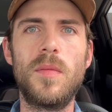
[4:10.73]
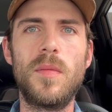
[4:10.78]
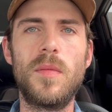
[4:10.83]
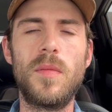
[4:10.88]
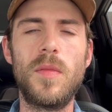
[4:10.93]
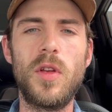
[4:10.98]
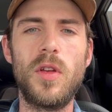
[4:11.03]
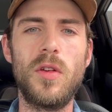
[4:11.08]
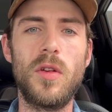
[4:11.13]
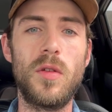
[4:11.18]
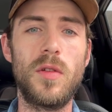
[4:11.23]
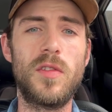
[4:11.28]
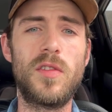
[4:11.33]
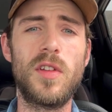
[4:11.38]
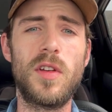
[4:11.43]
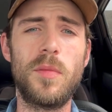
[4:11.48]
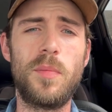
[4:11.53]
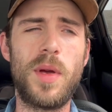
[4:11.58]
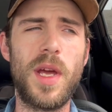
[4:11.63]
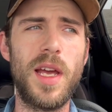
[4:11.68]
you know,
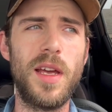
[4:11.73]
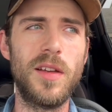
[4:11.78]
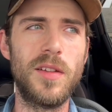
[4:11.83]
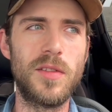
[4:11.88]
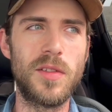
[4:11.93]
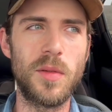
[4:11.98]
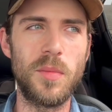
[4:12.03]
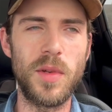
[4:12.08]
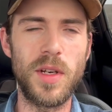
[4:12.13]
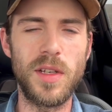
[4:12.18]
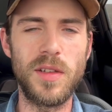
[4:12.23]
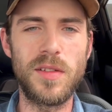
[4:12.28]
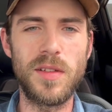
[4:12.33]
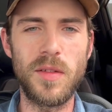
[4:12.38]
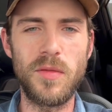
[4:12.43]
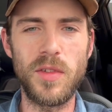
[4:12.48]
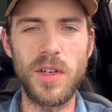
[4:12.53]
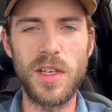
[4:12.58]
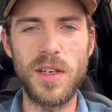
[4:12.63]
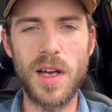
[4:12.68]
instead of paying somebody
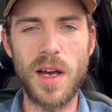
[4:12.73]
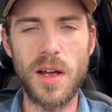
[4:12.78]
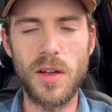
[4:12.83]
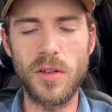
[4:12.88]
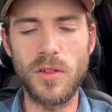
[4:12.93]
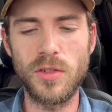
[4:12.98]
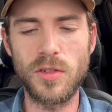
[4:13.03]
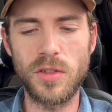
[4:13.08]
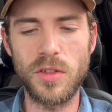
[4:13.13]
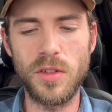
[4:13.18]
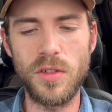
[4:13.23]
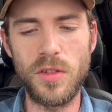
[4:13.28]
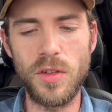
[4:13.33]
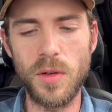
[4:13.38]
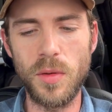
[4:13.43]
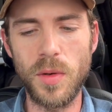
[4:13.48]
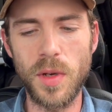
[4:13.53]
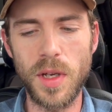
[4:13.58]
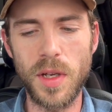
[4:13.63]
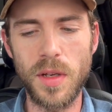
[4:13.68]
$70 to
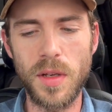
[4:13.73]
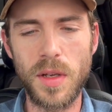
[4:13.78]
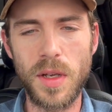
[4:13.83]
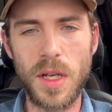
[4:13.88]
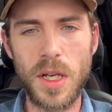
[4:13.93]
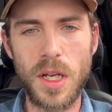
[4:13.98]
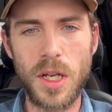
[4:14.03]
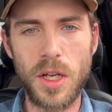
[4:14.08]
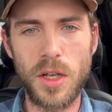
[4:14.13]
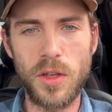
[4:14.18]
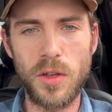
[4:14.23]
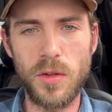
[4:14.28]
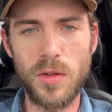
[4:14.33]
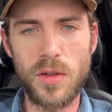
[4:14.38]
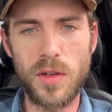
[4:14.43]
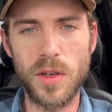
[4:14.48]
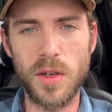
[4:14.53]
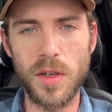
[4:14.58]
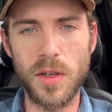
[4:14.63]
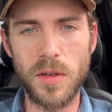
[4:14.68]
do it, you
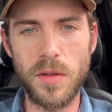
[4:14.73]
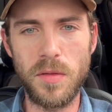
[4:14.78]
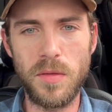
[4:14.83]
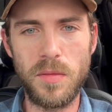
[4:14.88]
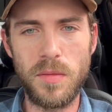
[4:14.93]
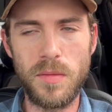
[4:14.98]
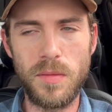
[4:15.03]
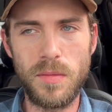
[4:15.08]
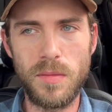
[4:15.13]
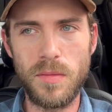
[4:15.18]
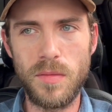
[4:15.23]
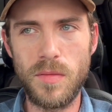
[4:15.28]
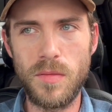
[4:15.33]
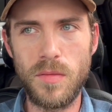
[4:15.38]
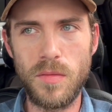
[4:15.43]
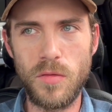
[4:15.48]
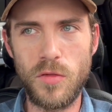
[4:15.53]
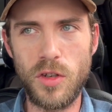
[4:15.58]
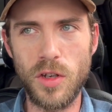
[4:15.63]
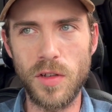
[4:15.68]
could
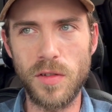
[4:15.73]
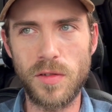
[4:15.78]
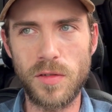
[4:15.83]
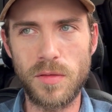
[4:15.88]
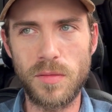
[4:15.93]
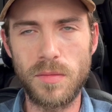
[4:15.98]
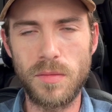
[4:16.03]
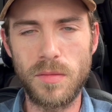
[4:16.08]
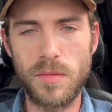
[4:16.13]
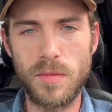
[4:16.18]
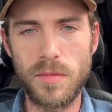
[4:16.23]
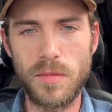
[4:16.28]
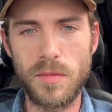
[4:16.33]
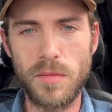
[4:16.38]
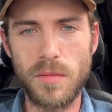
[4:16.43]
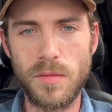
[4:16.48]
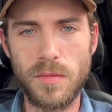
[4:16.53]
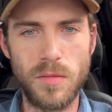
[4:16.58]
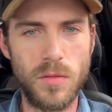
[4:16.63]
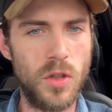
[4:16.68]
just
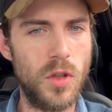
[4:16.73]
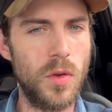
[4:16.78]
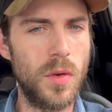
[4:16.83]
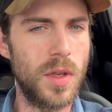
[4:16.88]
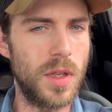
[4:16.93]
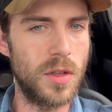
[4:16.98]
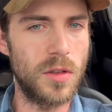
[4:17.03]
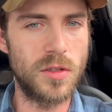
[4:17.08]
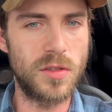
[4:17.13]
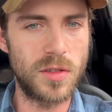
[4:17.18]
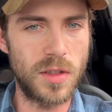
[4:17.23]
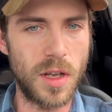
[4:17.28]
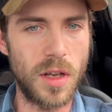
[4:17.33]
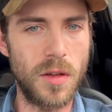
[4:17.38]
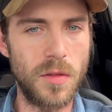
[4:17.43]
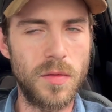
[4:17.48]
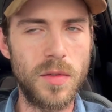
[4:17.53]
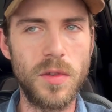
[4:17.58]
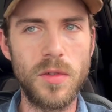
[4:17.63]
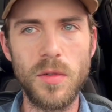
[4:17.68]
do it
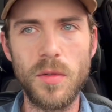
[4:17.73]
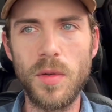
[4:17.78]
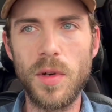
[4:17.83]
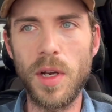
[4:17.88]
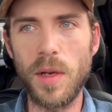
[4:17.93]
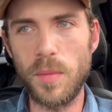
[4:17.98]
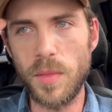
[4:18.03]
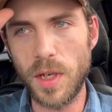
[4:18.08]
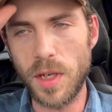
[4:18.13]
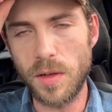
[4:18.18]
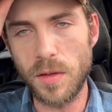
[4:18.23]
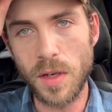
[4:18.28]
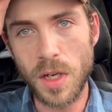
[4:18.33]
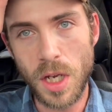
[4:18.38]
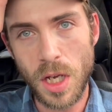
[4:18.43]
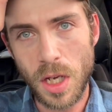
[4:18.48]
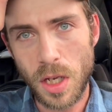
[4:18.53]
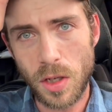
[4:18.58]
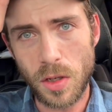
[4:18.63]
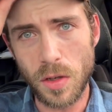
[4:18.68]
yourself. You know what I mean?
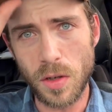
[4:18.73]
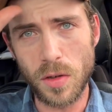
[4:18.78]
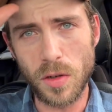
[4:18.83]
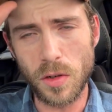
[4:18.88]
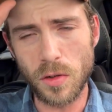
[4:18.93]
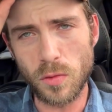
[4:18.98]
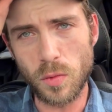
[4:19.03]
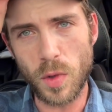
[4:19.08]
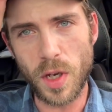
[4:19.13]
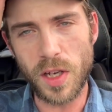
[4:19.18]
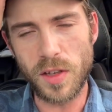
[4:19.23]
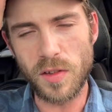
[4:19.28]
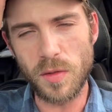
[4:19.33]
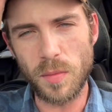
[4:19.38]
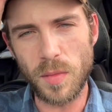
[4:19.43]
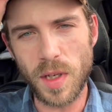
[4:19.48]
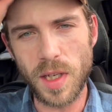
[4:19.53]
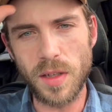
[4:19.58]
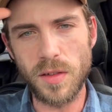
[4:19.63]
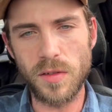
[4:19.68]
There's ways and
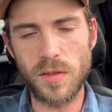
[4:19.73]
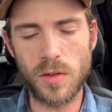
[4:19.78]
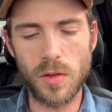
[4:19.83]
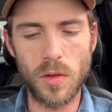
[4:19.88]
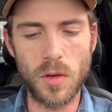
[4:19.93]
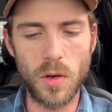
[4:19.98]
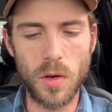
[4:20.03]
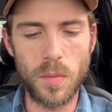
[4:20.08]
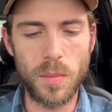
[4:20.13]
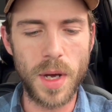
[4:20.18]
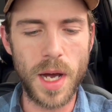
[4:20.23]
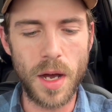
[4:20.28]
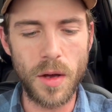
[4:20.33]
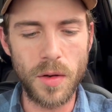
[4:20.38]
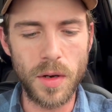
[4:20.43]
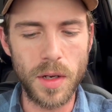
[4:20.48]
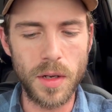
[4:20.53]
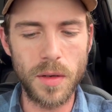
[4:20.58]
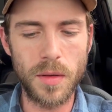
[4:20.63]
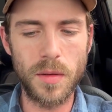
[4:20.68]
means to go about
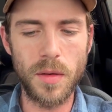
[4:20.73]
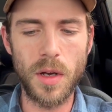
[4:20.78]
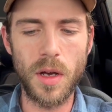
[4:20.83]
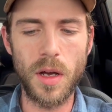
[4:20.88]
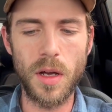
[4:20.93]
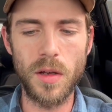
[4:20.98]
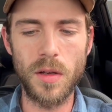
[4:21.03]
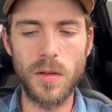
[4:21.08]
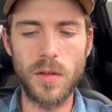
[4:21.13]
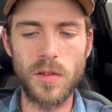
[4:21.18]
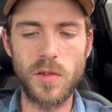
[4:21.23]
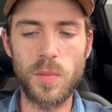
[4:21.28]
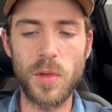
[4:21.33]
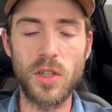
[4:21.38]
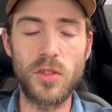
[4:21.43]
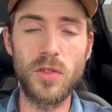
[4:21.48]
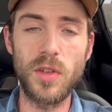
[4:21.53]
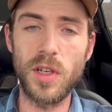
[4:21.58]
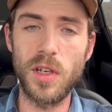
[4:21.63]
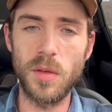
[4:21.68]
it,
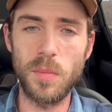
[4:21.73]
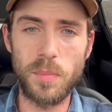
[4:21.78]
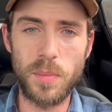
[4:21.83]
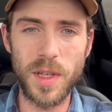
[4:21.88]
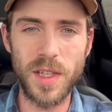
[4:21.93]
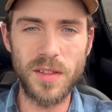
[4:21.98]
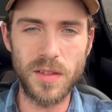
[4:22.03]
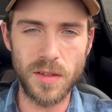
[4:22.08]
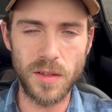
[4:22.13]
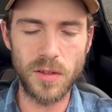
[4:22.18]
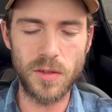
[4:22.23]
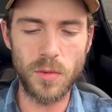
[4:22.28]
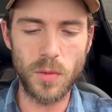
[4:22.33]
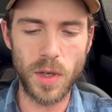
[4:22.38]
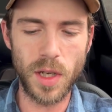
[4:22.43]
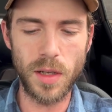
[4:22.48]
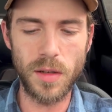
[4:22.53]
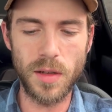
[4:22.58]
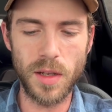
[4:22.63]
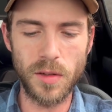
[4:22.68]
especially in a business
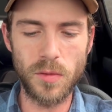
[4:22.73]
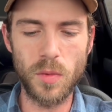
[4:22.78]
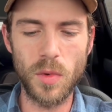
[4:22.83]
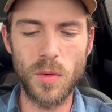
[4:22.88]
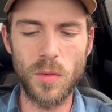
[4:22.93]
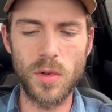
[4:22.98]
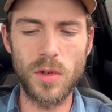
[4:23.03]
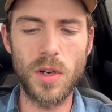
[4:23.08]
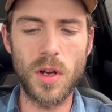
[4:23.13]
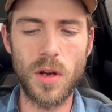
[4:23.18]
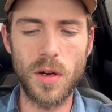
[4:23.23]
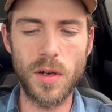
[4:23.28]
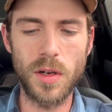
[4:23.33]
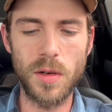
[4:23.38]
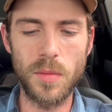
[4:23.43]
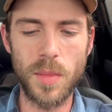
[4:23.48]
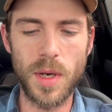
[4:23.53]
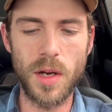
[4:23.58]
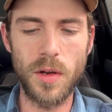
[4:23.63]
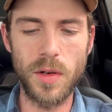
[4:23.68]
way. That's what we're talking
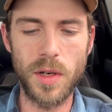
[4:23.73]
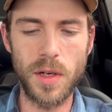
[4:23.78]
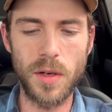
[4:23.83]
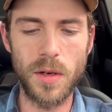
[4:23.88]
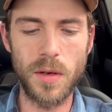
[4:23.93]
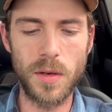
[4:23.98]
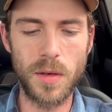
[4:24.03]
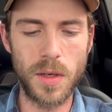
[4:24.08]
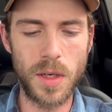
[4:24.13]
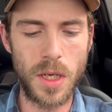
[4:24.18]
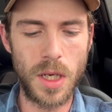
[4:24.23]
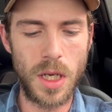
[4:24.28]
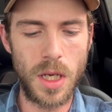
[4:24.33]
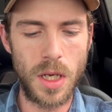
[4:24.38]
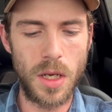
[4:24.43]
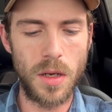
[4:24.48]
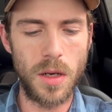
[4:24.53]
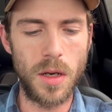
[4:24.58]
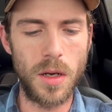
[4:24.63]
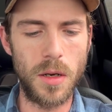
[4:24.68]
about here.
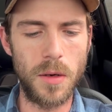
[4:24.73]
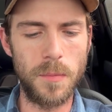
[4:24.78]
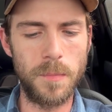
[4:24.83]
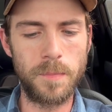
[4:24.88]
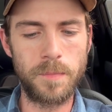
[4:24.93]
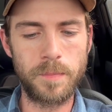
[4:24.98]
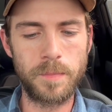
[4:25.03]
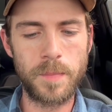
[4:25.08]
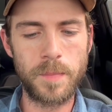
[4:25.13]
And